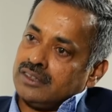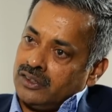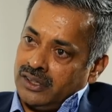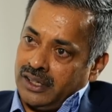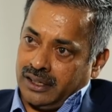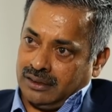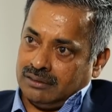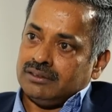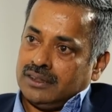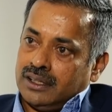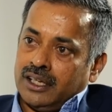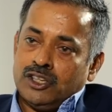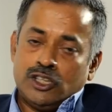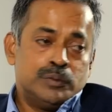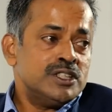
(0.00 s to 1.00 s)
Regular.
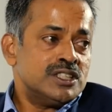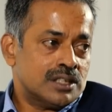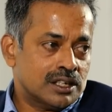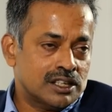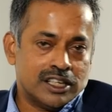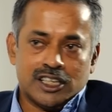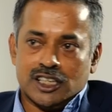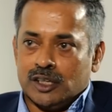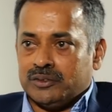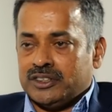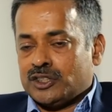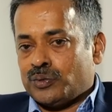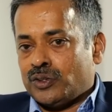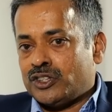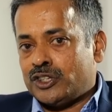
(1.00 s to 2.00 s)
Annuity means regular income.
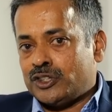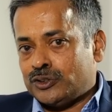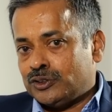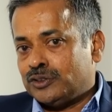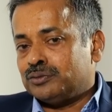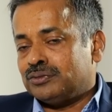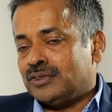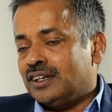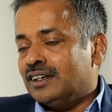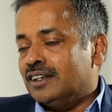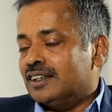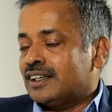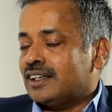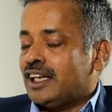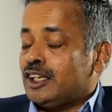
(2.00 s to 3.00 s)
Just wanted to
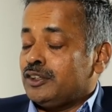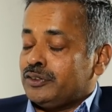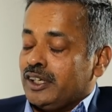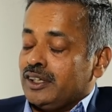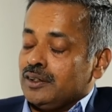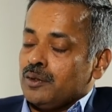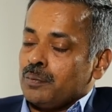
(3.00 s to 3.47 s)
clarify.